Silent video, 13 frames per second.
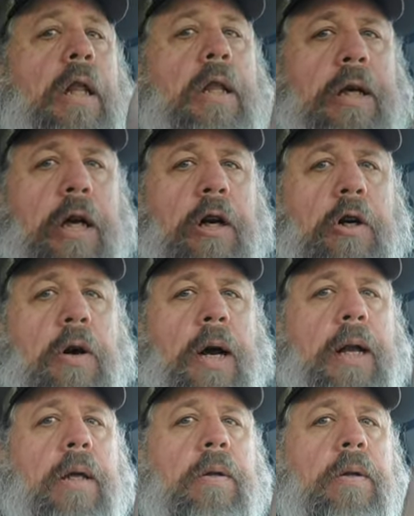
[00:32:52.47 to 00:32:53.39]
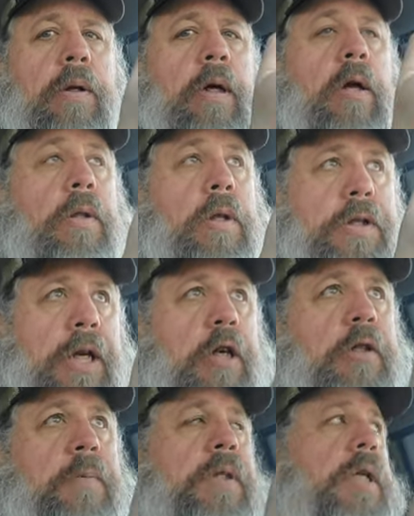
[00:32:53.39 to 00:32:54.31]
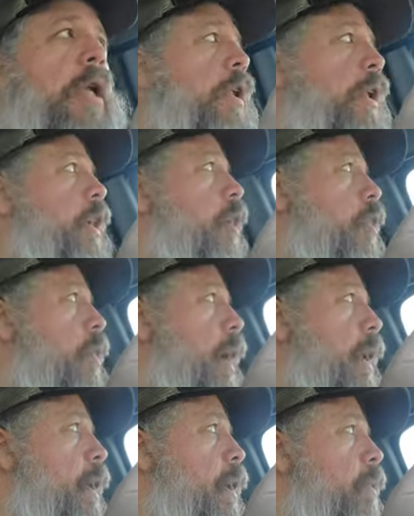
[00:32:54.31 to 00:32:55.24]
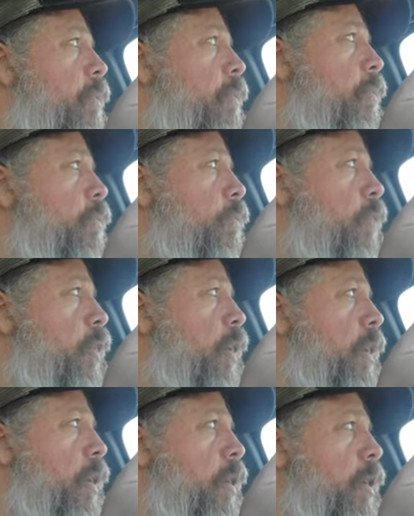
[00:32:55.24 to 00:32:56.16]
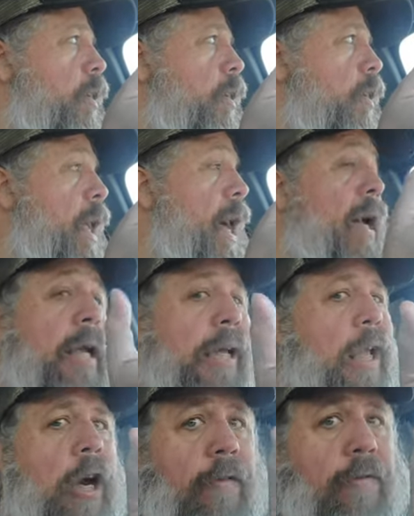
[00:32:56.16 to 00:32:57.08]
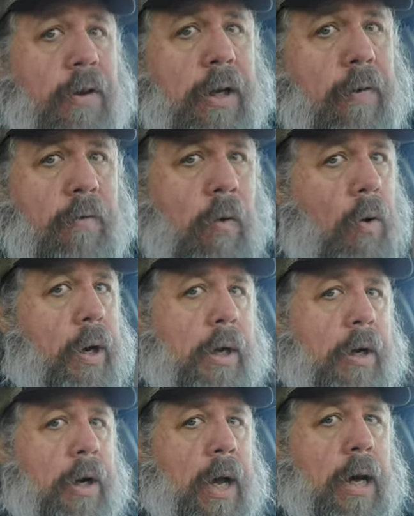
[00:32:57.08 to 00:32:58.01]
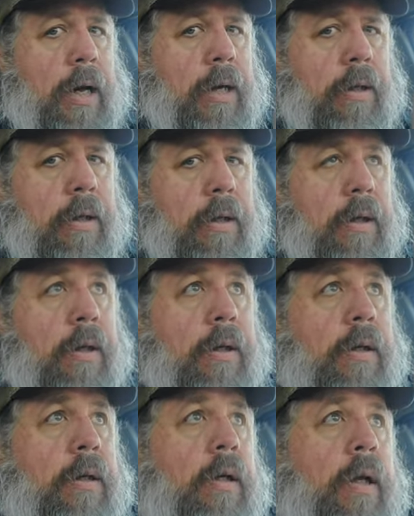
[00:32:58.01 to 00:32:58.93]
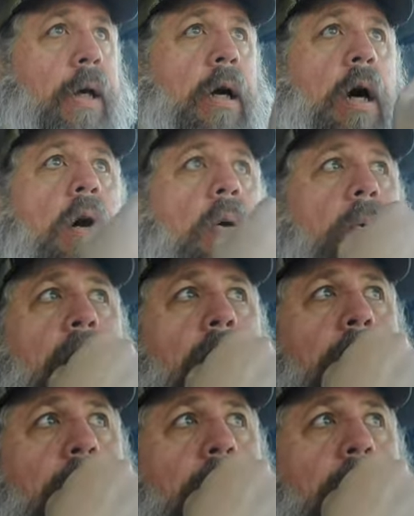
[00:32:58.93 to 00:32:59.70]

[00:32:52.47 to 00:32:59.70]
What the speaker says: to look at your credit. The salesman's going to look at your credit. They're not going to care if you can afford it or not. Like, oh, we got